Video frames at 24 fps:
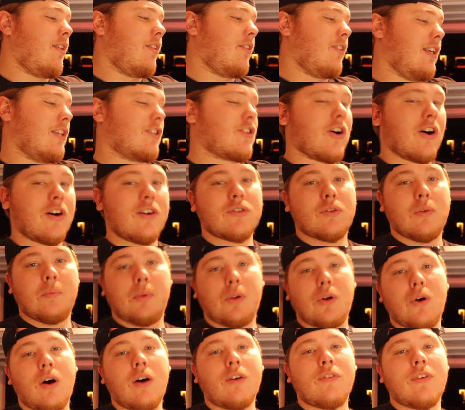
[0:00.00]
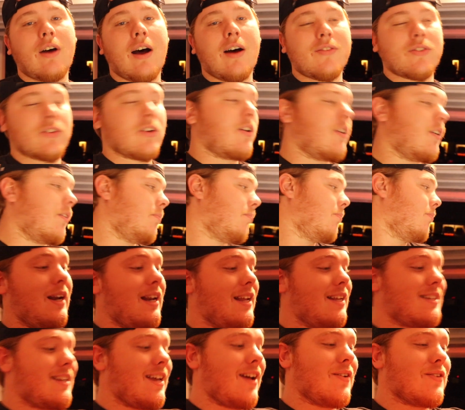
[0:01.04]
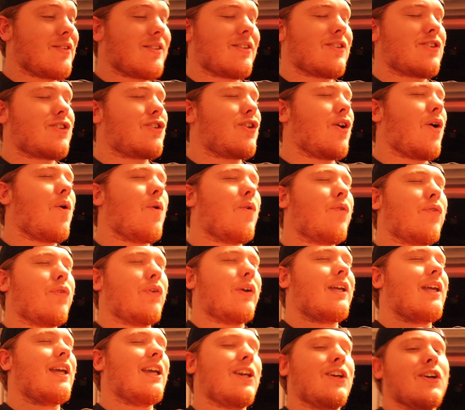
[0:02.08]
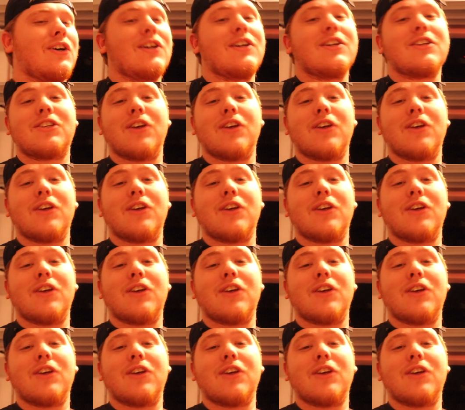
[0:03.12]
these cars with blow-off valves on them, it sounds so freaking good.